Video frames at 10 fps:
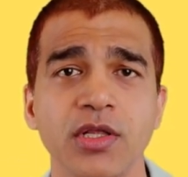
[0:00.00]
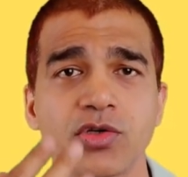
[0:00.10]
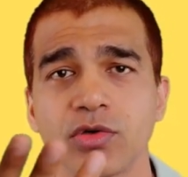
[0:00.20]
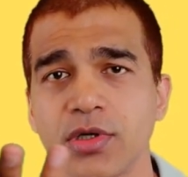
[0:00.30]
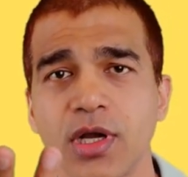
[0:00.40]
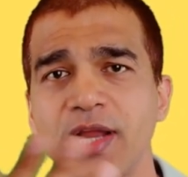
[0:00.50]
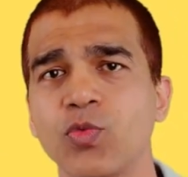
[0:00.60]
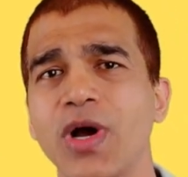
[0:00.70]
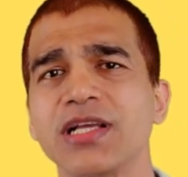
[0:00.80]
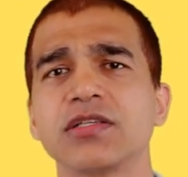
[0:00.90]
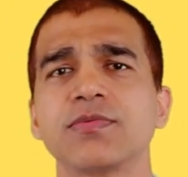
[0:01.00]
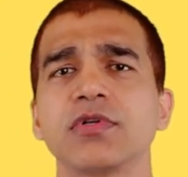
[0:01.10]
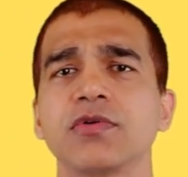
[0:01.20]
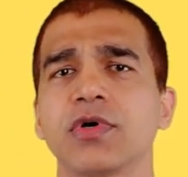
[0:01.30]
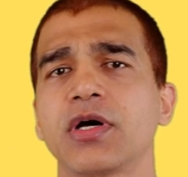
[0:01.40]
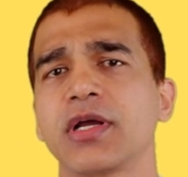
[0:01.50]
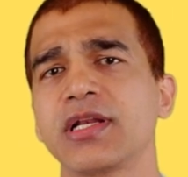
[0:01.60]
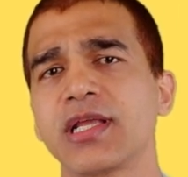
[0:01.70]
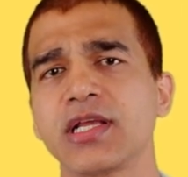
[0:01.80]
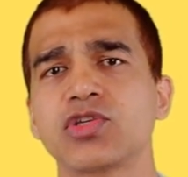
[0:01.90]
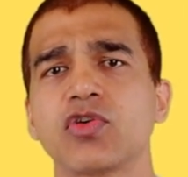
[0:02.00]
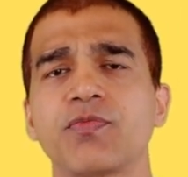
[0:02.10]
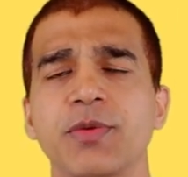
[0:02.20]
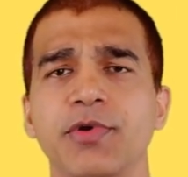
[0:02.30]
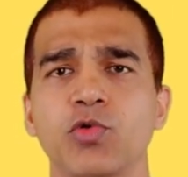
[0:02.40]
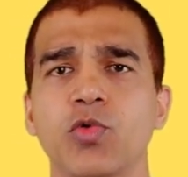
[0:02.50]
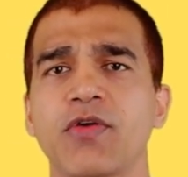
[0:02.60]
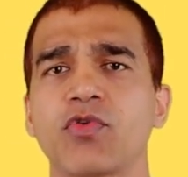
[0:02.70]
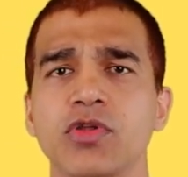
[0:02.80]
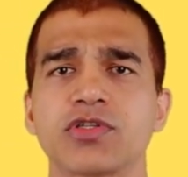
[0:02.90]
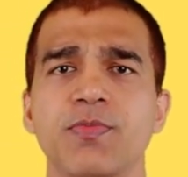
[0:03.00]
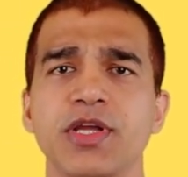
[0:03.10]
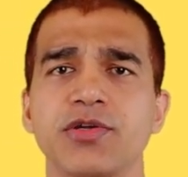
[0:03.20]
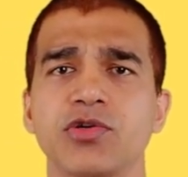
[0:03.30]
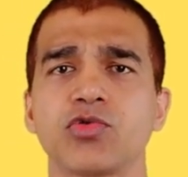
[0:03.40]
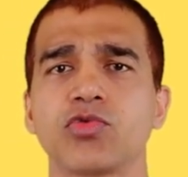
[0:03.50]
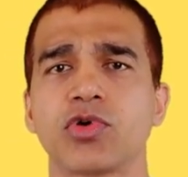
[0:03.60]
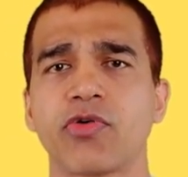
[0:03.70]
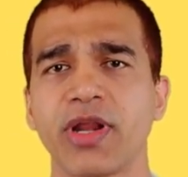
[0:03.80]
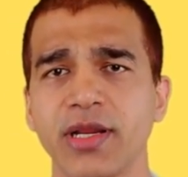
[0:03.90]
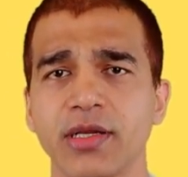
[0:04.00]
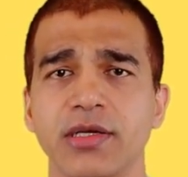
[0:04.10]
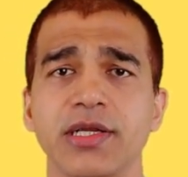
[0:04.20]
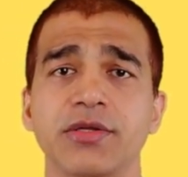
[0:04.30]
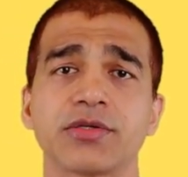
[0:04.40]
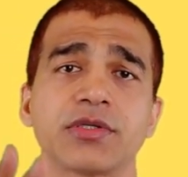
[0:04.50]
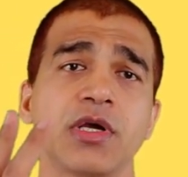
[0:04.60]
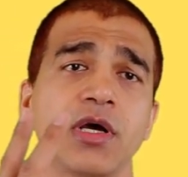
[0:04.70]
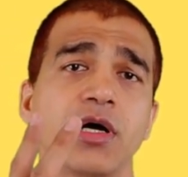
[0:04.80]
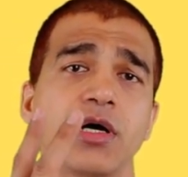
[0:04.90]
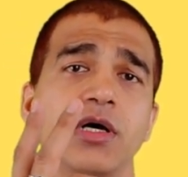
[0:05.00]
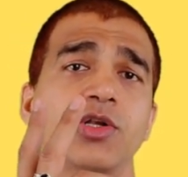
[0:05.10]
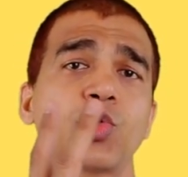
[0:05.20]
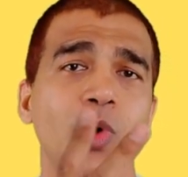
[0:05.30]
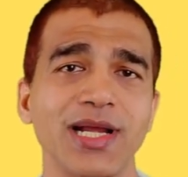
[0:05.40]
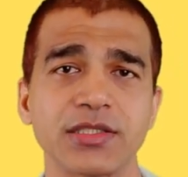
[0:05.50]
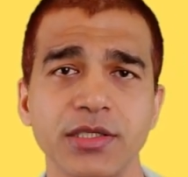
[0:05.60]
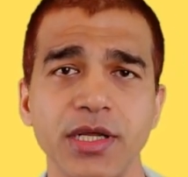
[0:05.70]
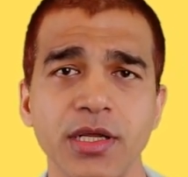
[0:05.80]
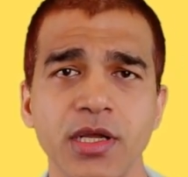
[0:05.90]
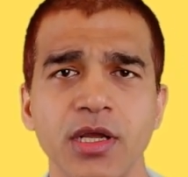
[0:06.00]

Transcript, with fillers: So advisable uh, in case of people who have constipation to drink at least uh, twice a day